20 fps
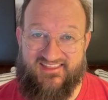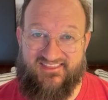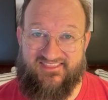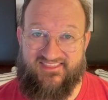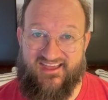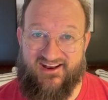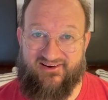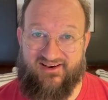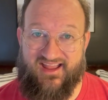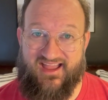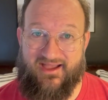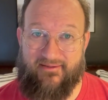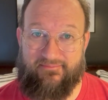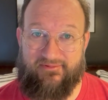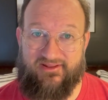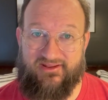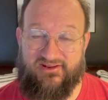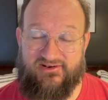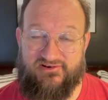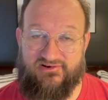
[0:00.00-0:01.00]
that are
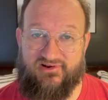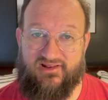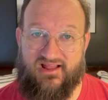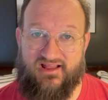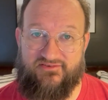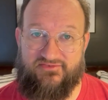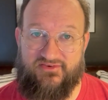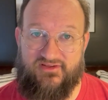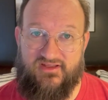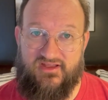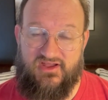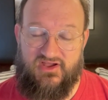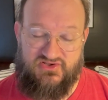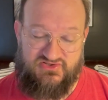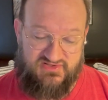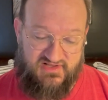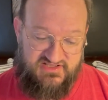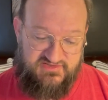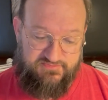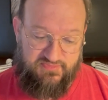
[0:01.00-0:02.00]
happening in your life.
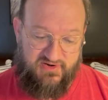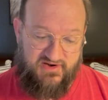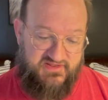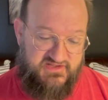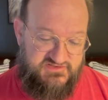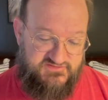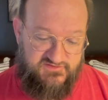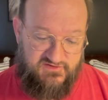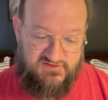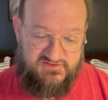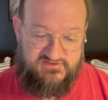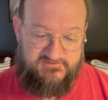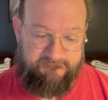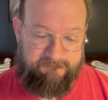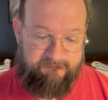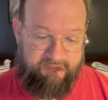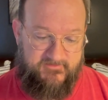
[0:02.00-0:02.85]
So let's pray this verse.